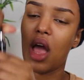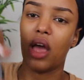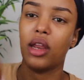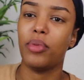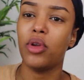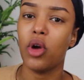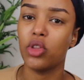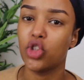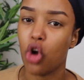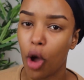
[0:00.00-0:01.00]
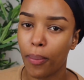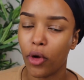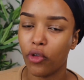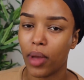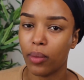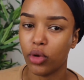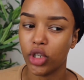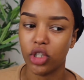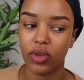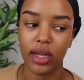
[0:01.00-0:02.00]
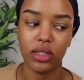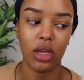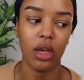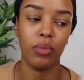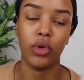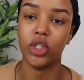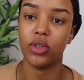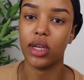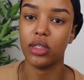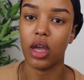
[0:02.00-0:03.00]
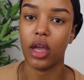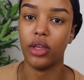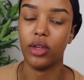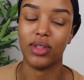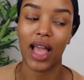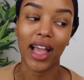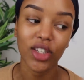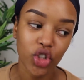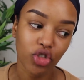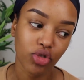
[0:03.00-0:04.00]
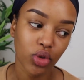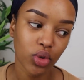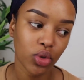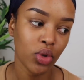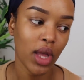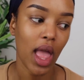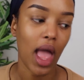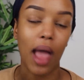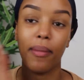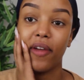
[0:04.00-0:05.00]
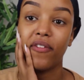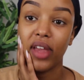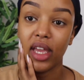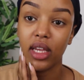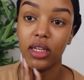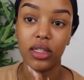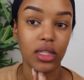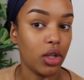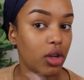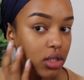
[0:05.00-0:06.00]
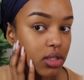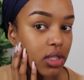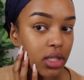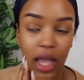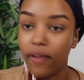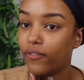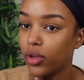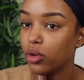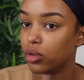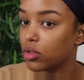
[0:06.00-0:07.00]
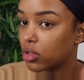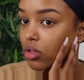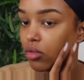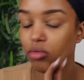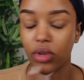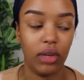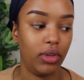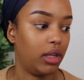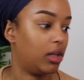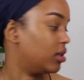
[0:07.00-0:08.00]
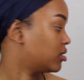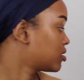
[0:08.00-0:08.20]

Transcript: and I put it on top of my moisturizer. Moisturizer I use Astral and my face looks and feels really, really good.